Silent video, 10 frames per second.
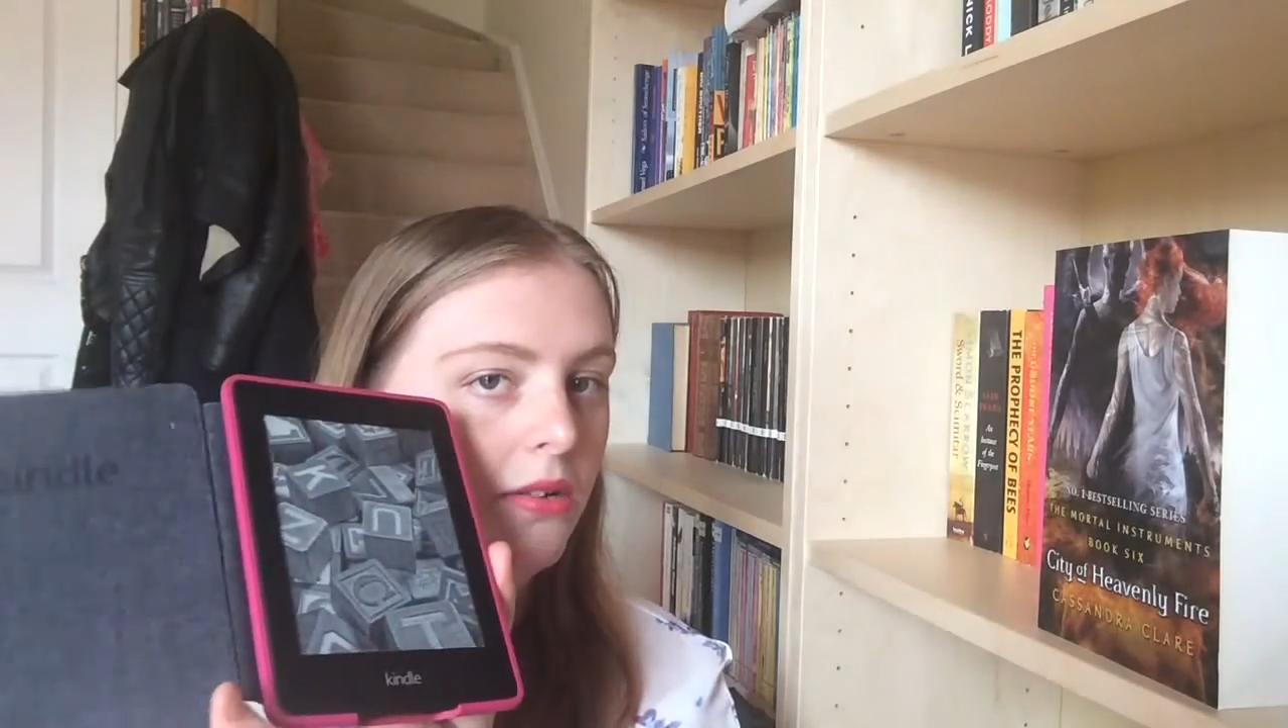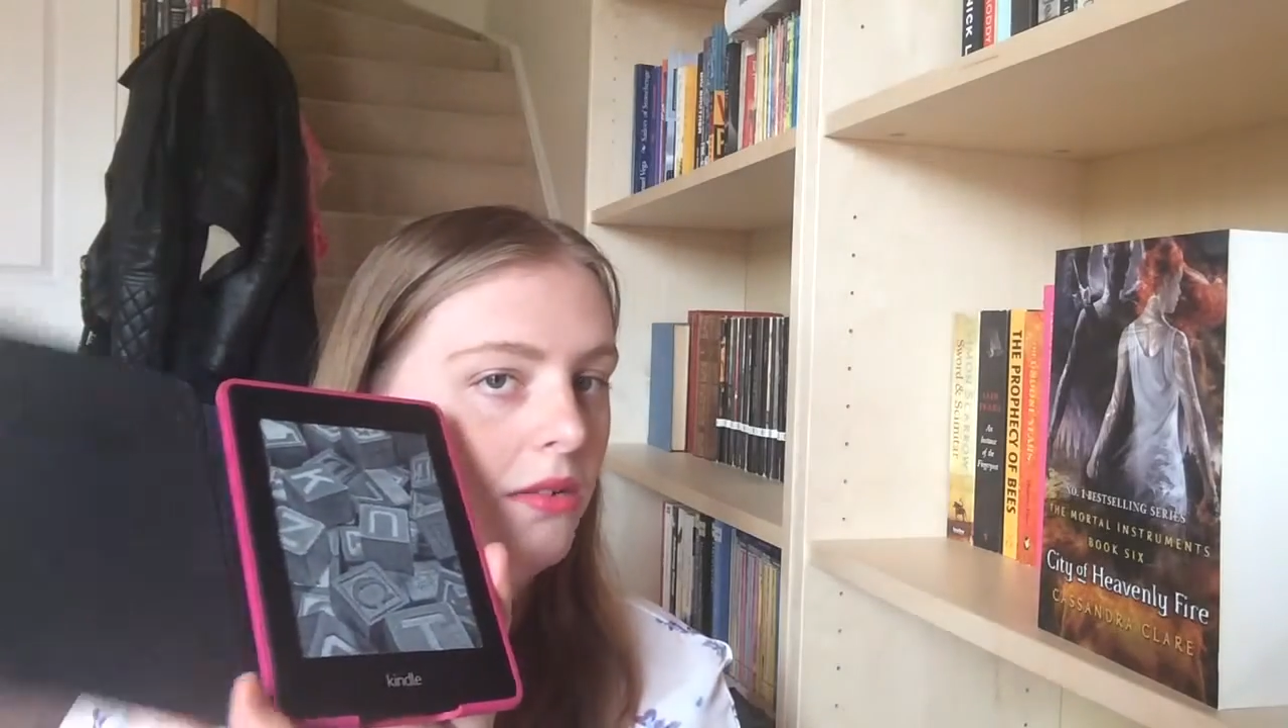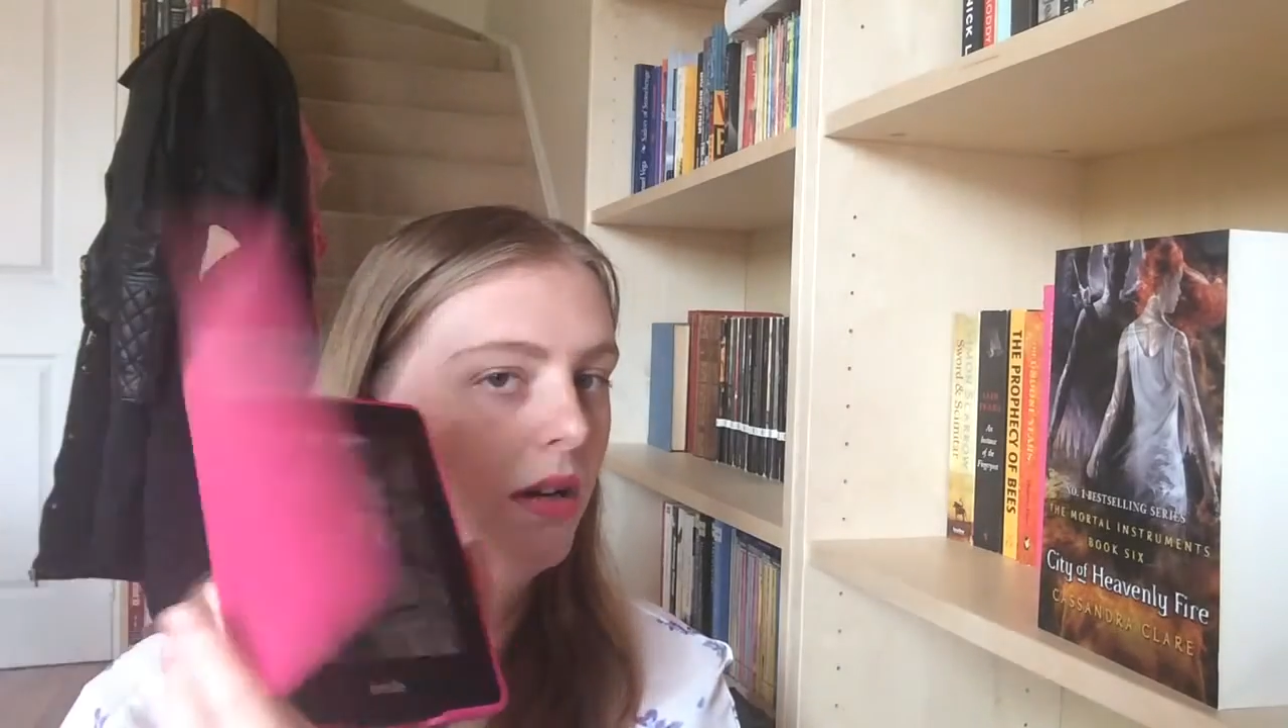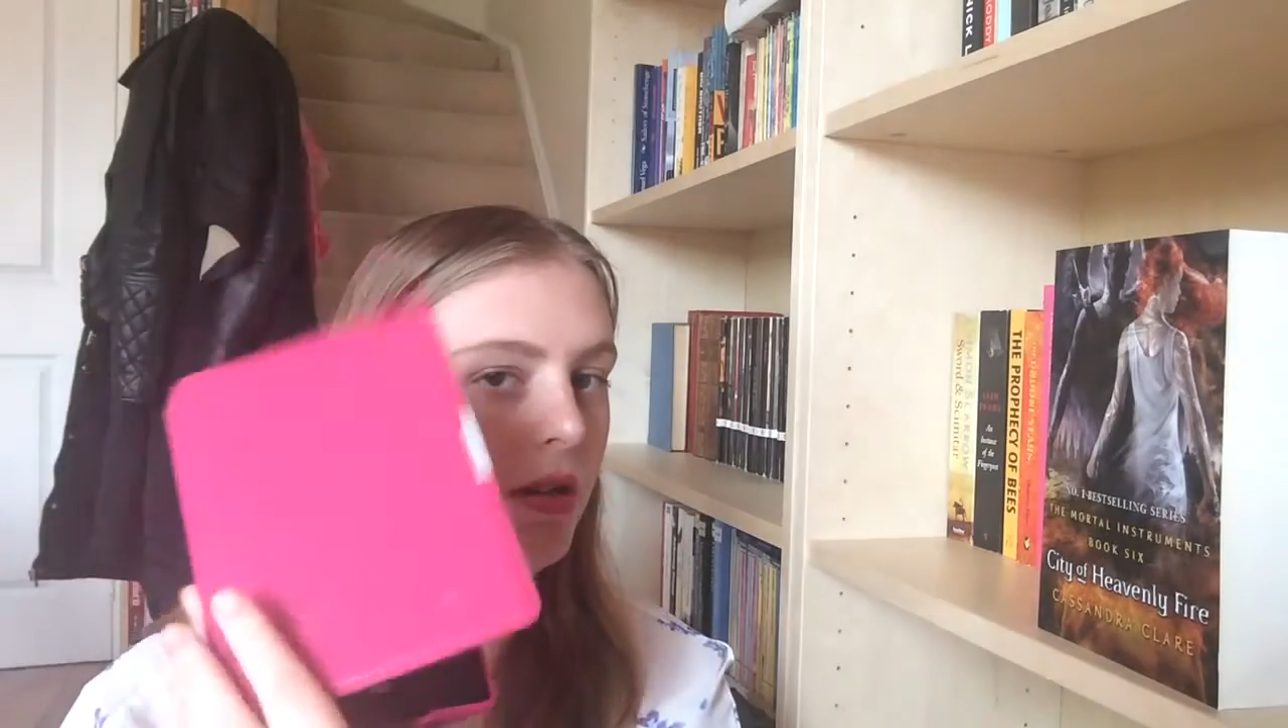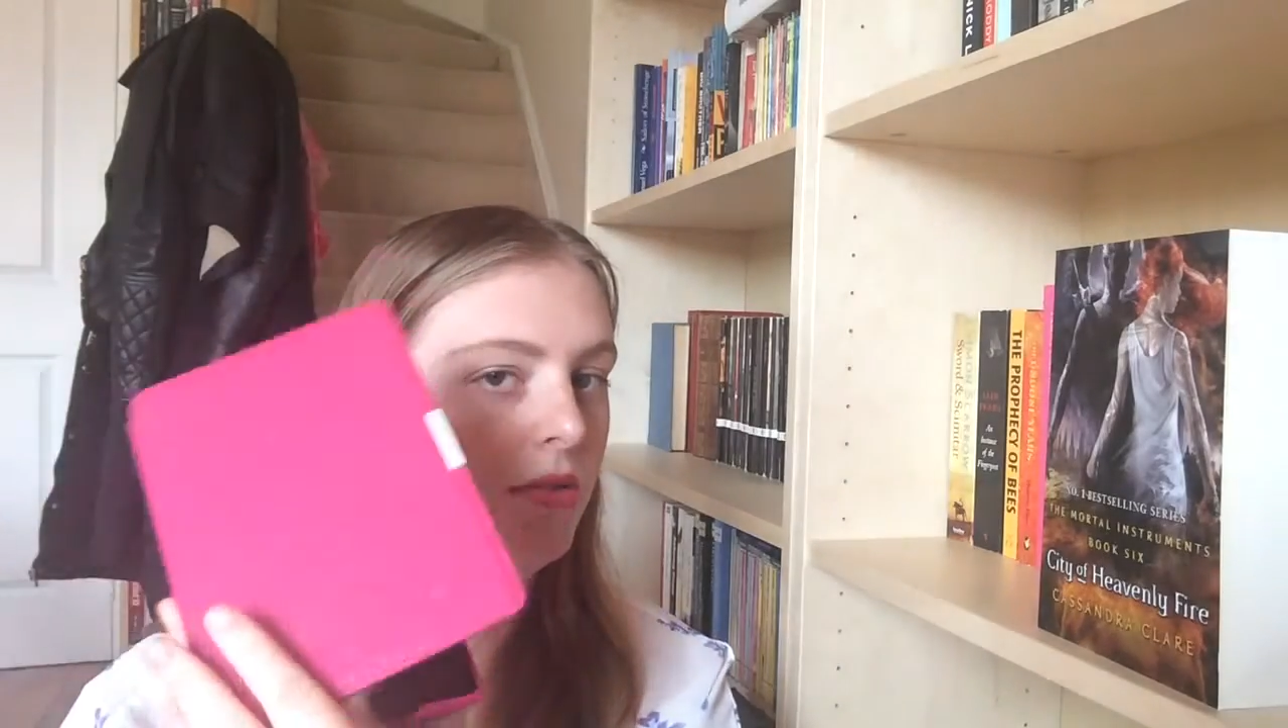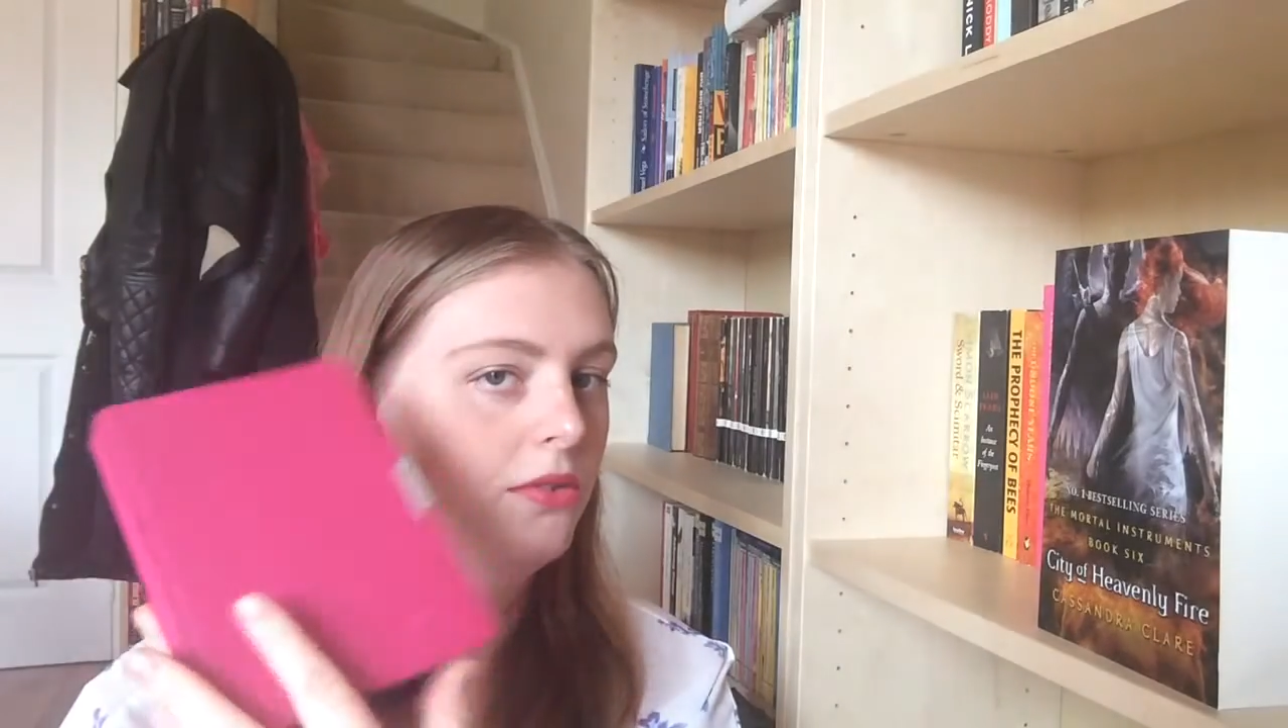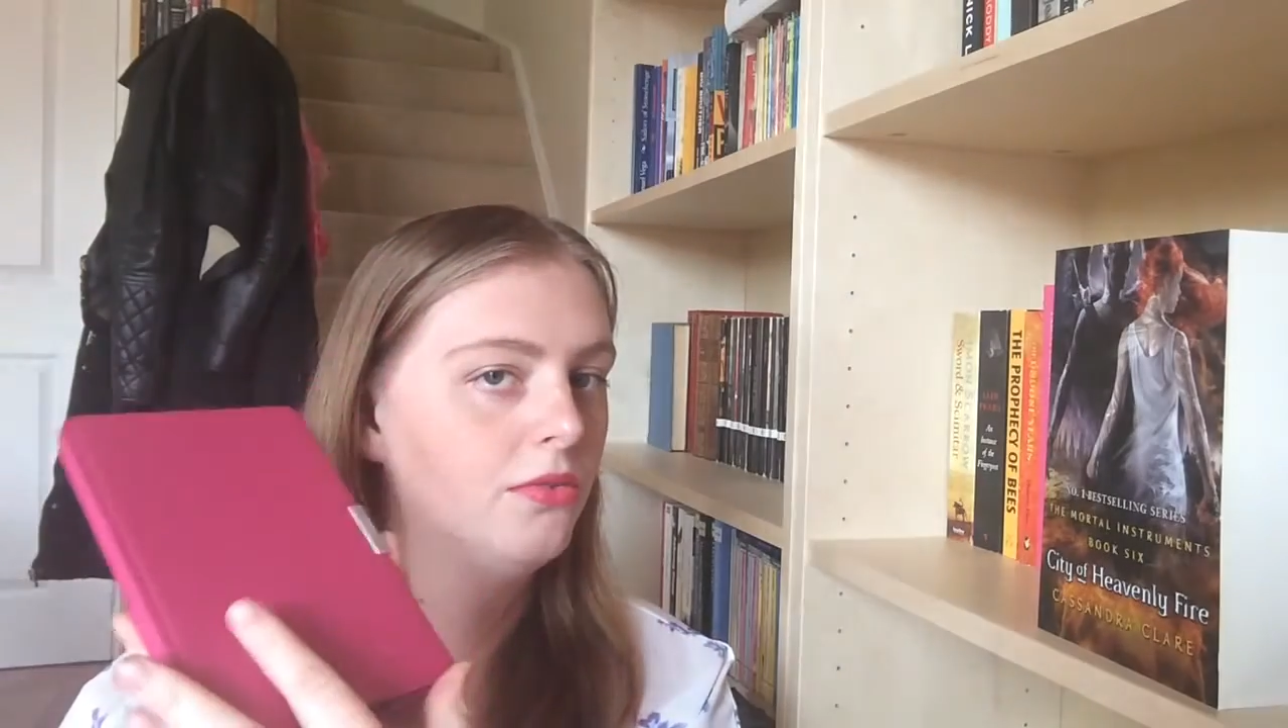I